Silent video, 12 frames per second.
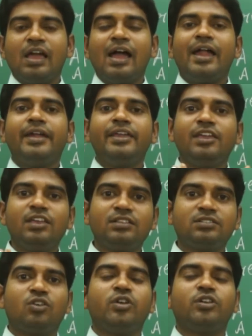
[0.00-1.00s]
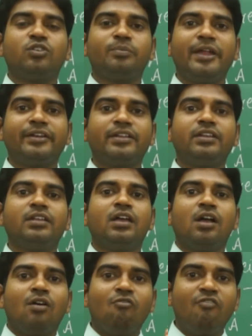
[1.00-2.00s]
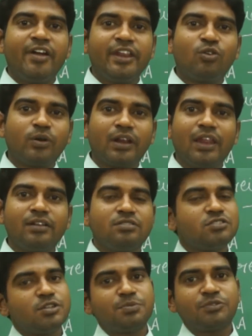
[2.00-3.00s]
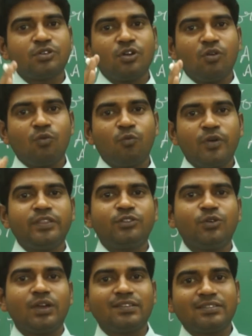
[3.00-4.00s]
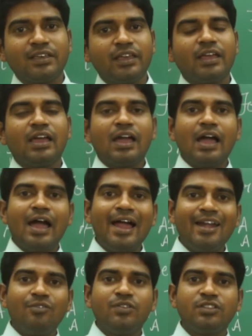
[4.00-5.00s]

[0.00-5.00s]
and he is going to maintain very good relationships with USA and